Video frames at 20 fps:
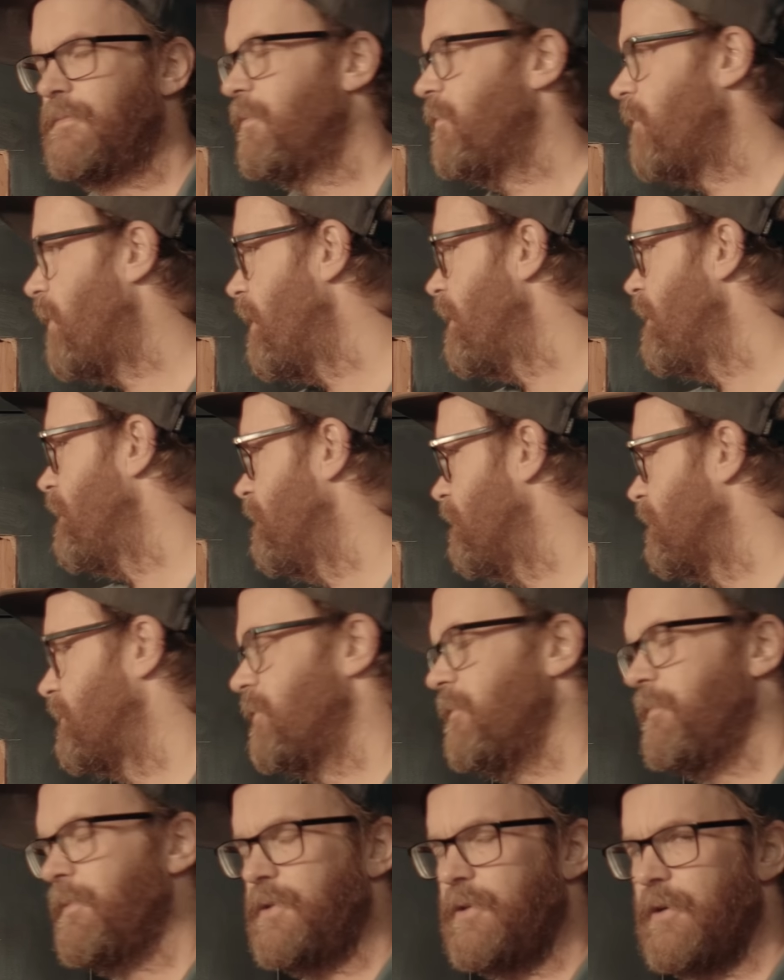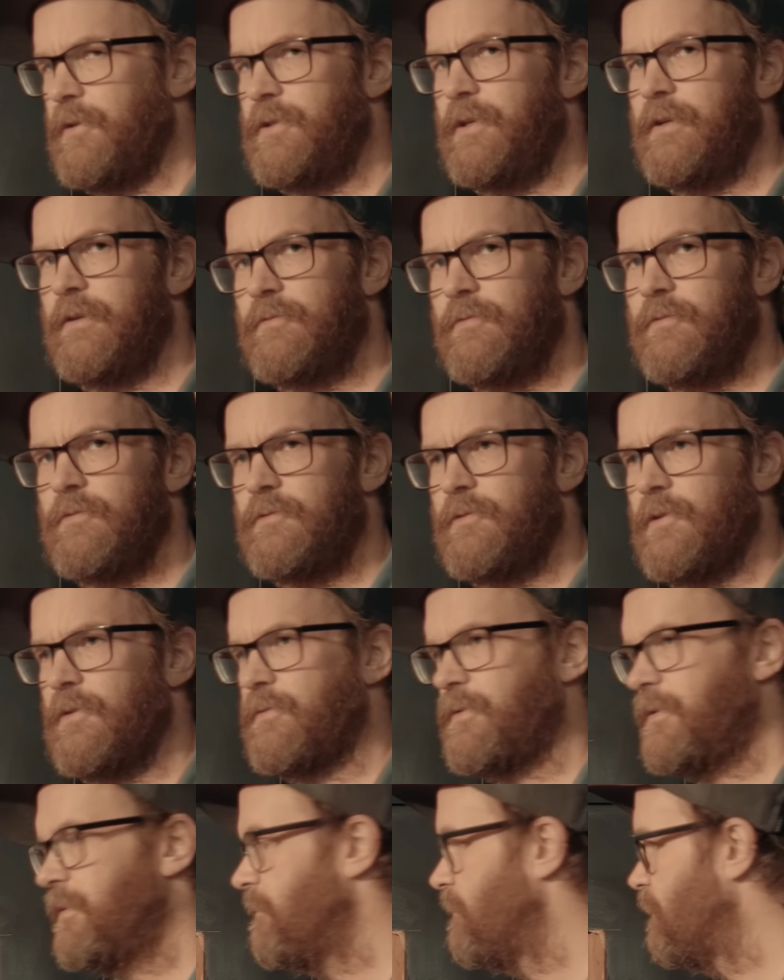to why supercharging a
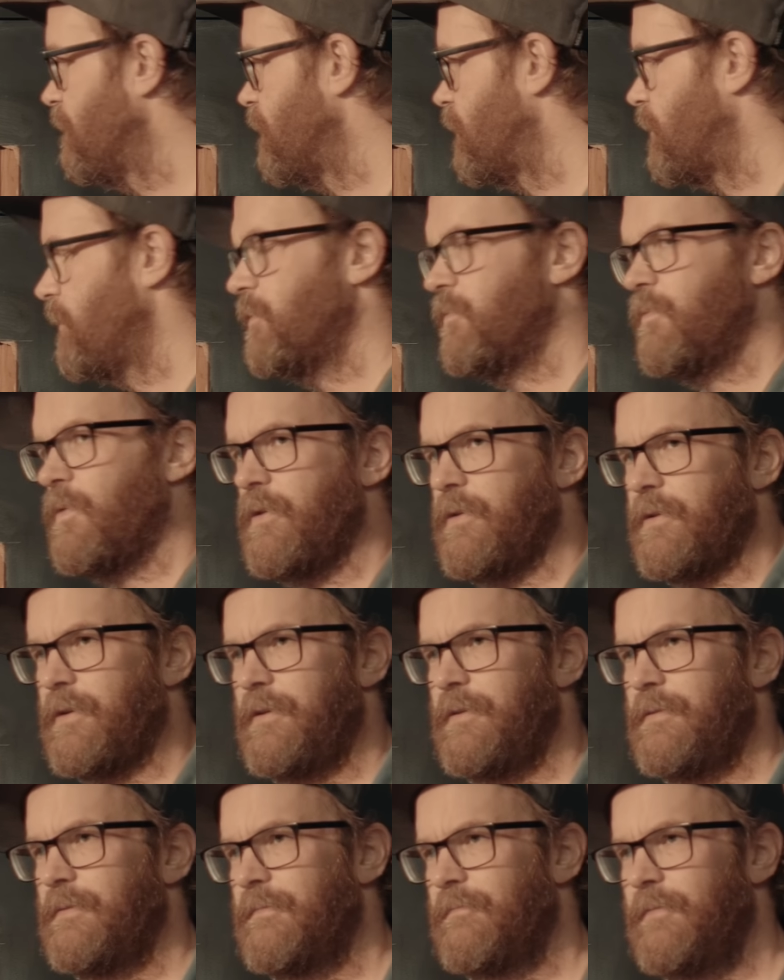two-stroke should work.